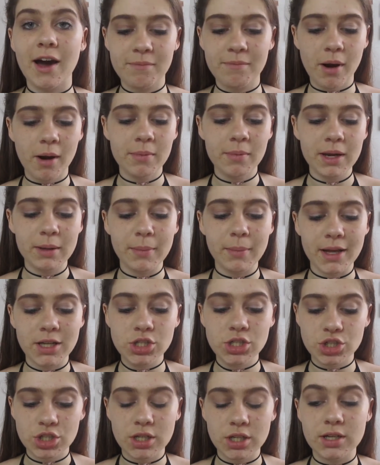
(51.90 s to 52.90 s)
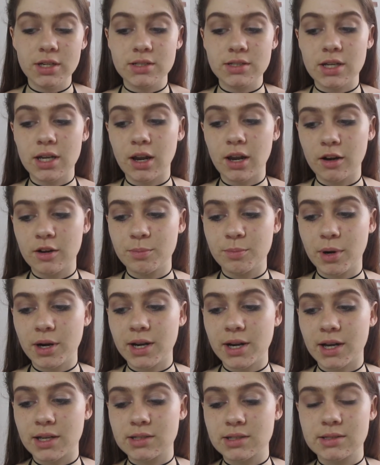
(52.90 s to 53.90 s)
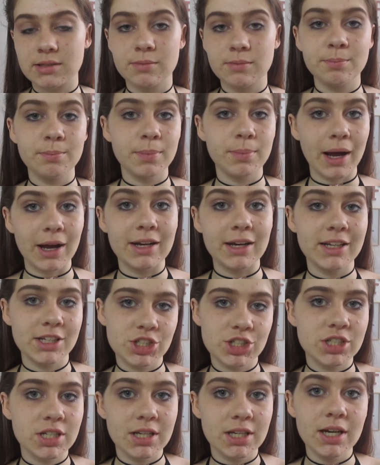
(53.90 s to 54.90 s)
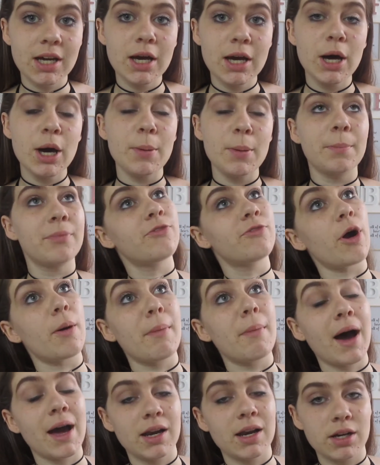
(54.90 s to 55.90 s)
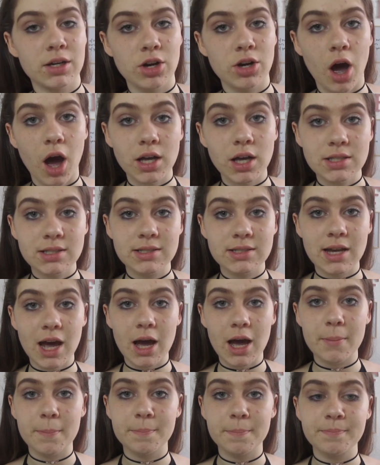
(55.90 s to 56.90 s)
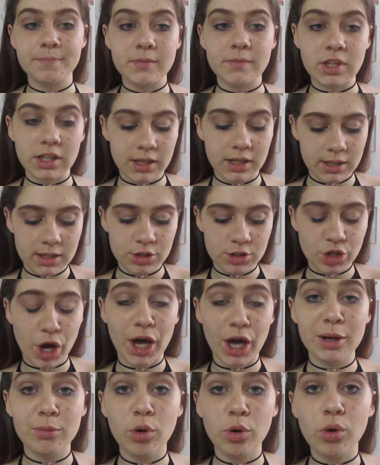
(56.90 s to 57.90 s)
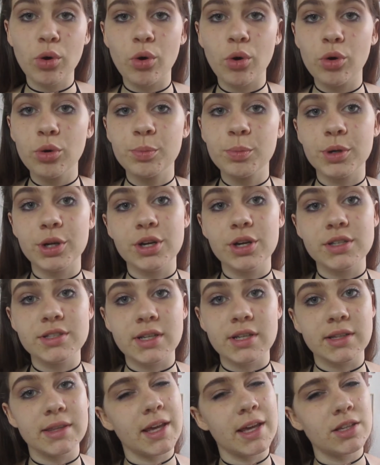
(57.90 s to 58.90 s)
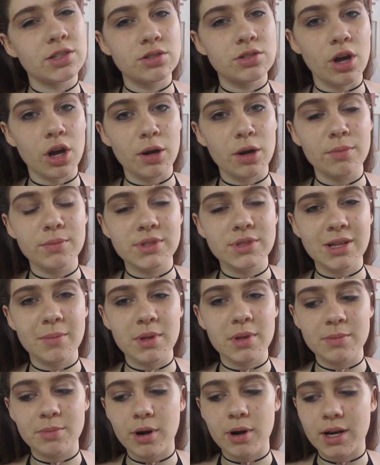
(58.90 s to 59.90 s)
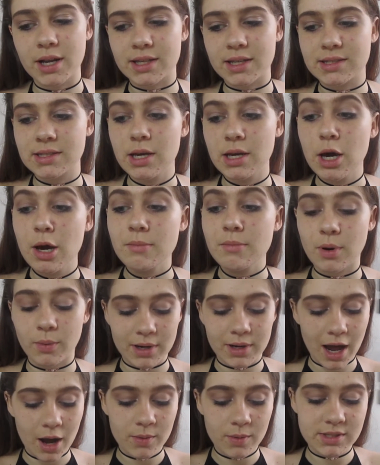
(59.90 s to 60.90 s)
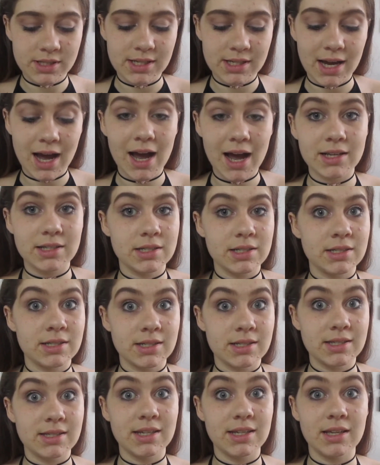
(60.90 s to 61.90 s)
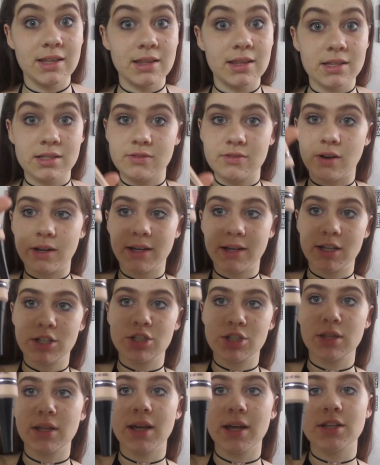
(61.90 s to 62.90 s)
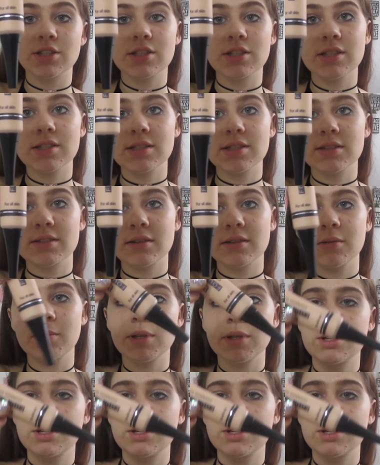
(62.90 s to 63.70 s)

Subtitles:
I probably mentioned a lot of products by Lakey from my last China Mall haul because they stock some of the products, but when I was there I didn't see this foundation there. So this is going to be